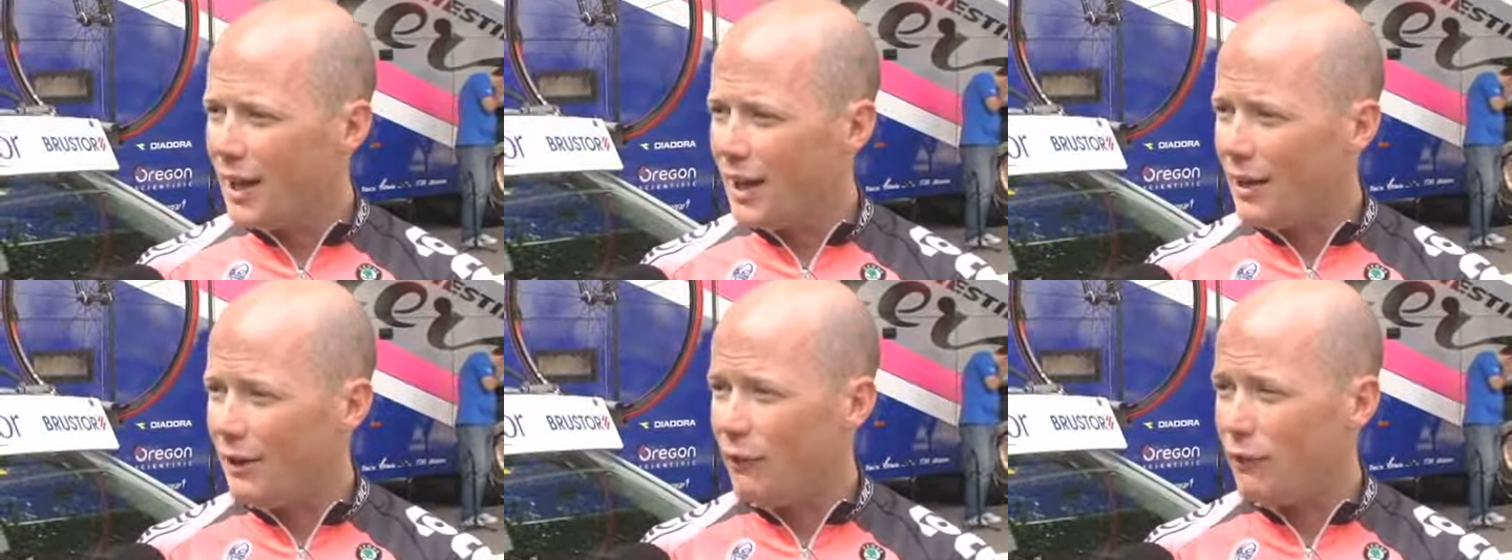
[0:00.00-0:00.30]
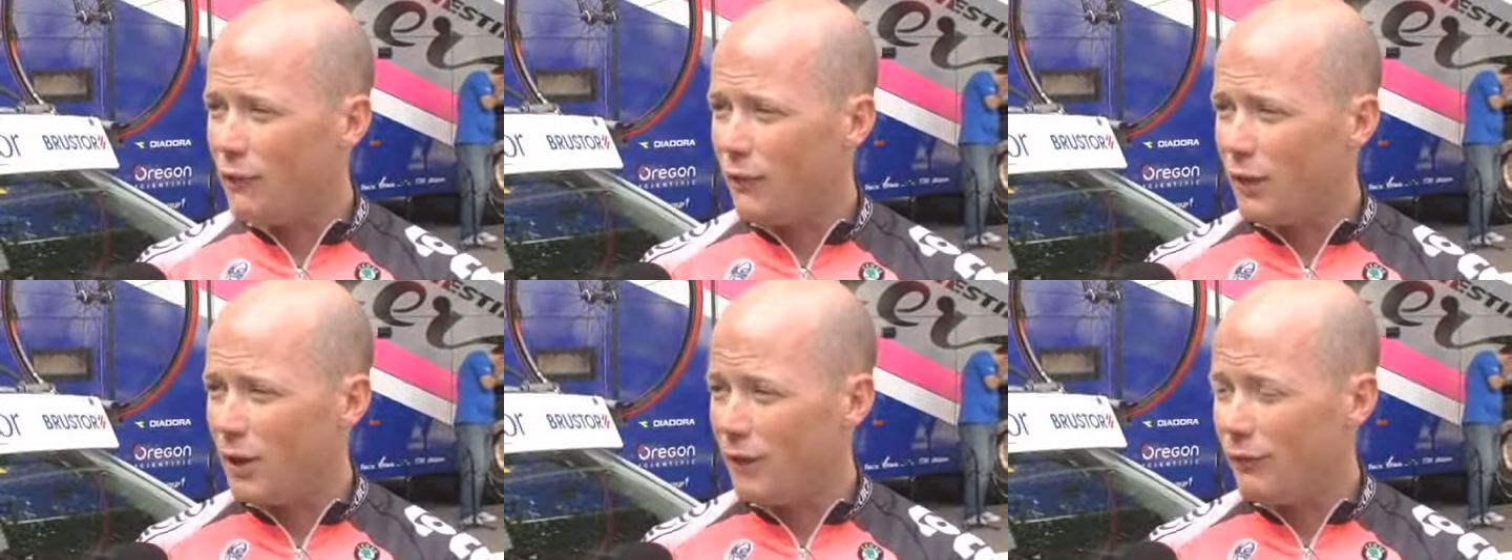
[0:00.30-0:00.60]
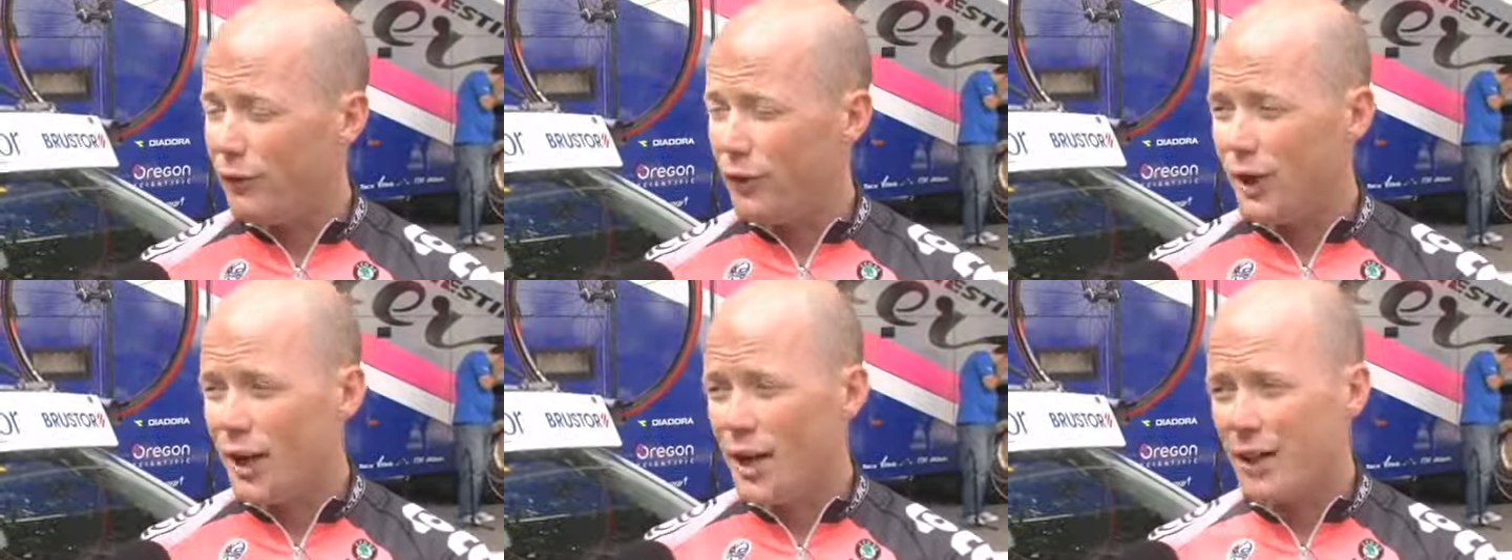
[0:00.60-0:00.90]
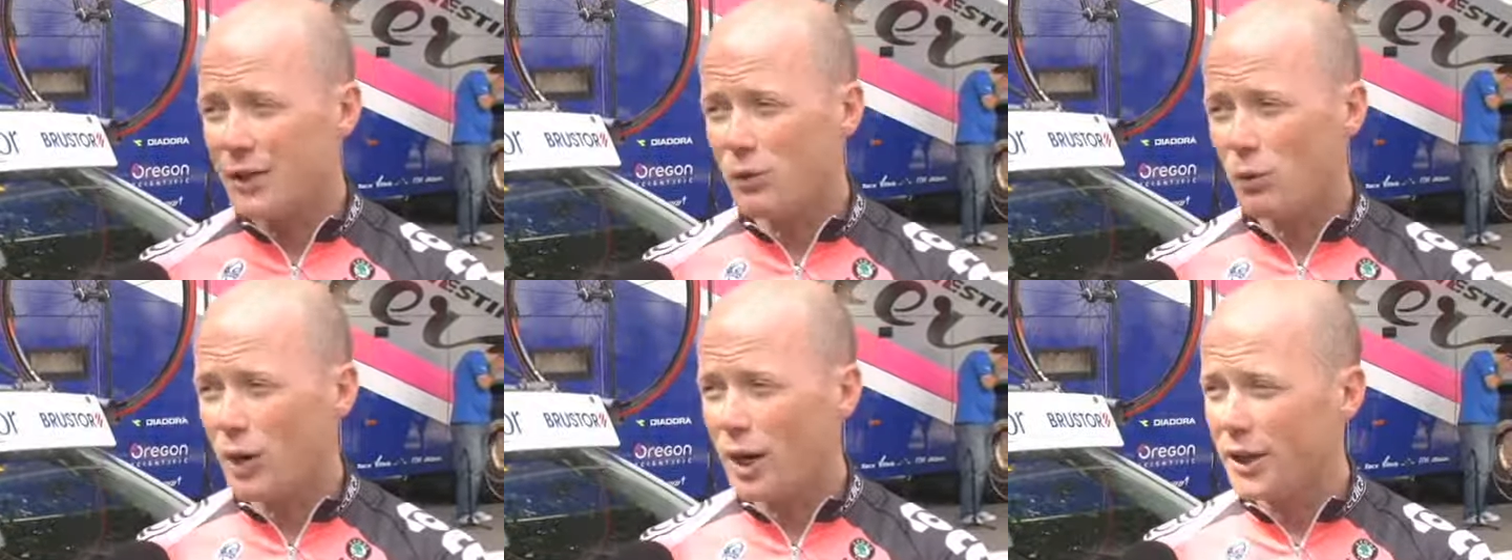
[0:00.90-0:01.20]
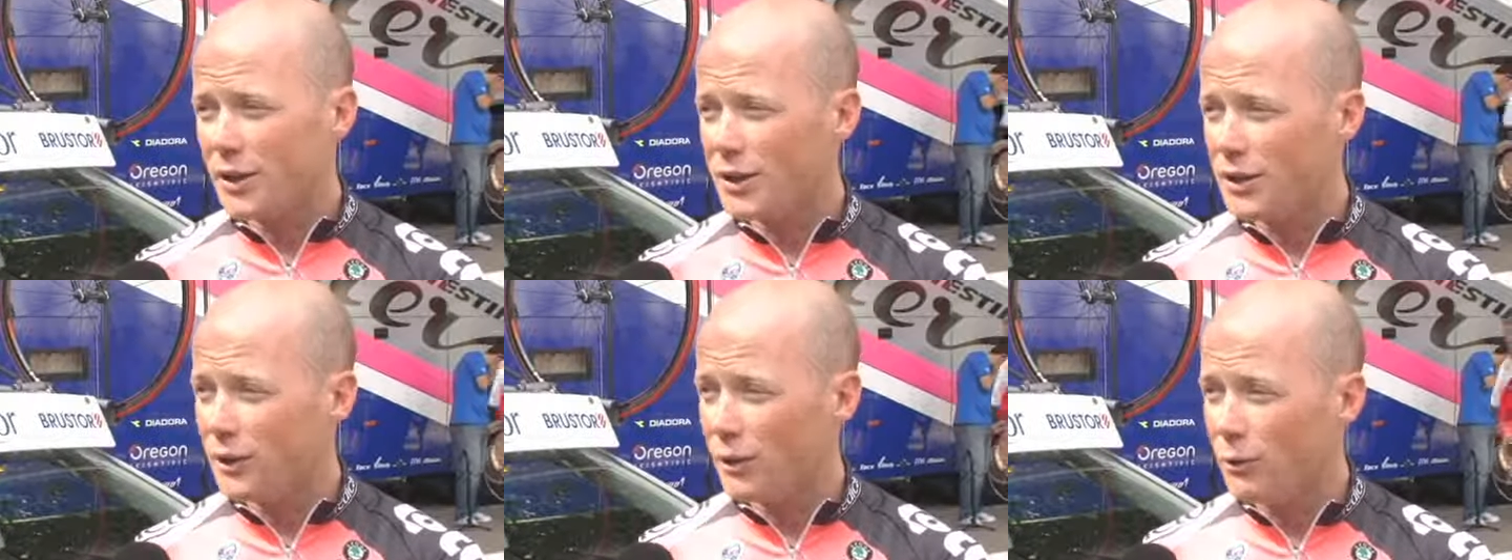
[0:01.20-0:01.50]
and if, if you guys
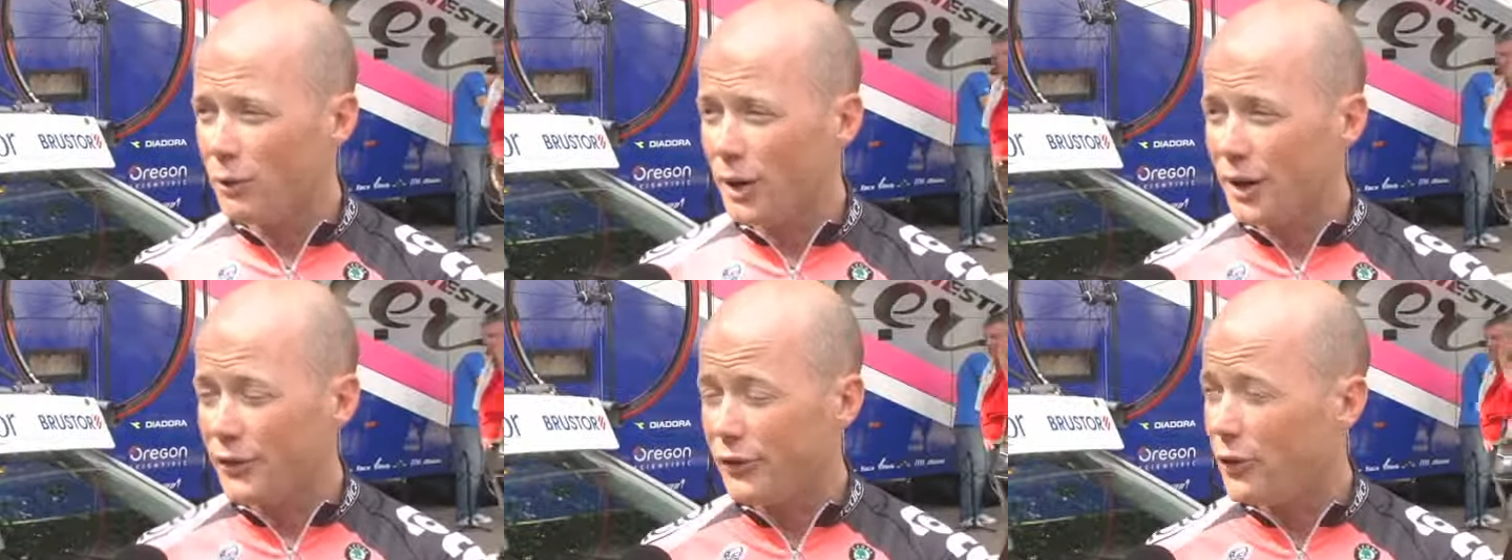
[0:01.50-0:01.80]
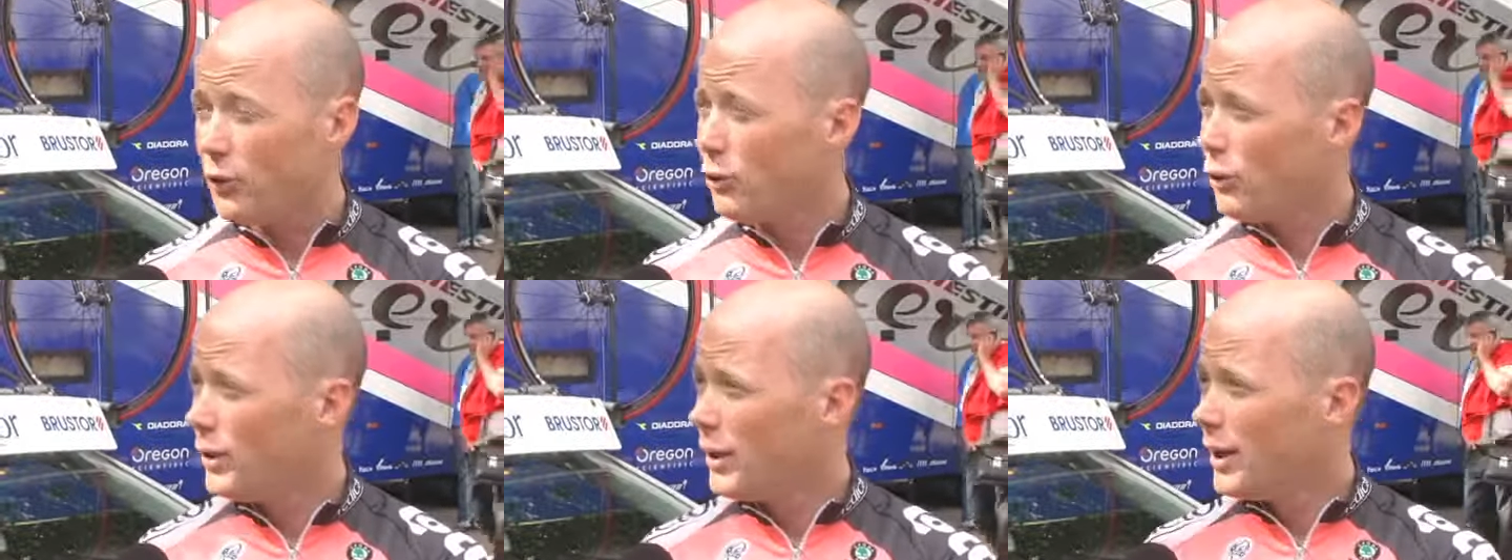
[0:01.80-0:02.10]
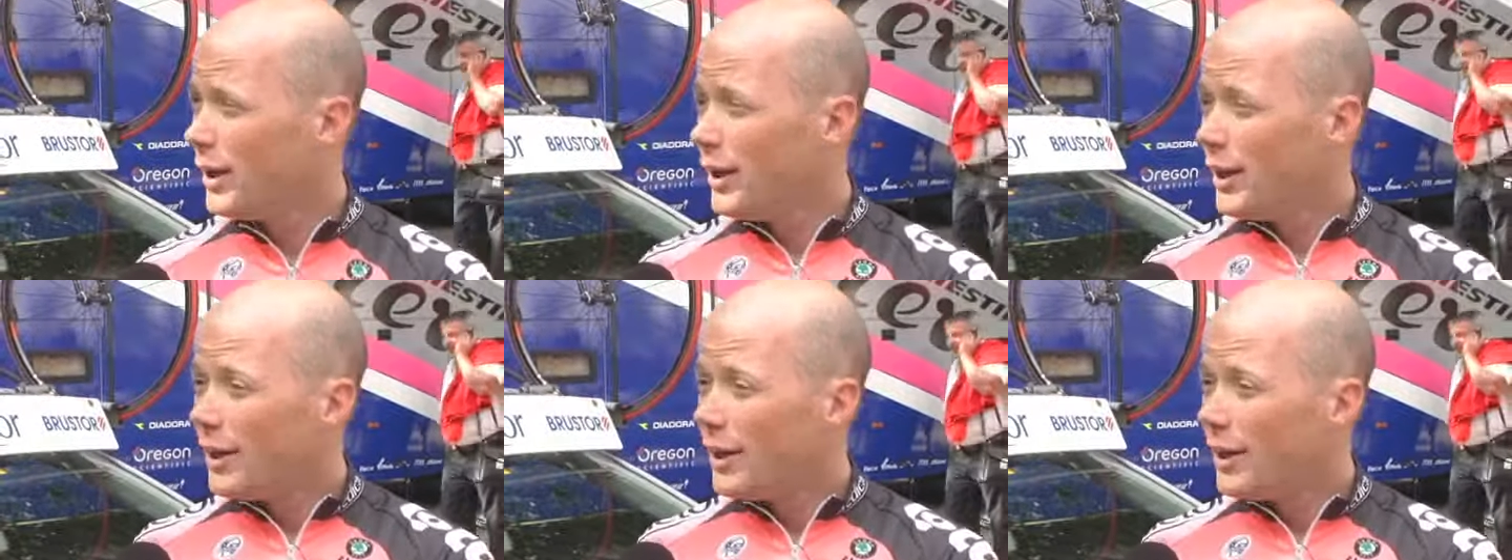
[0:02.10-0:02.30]
watching the race, who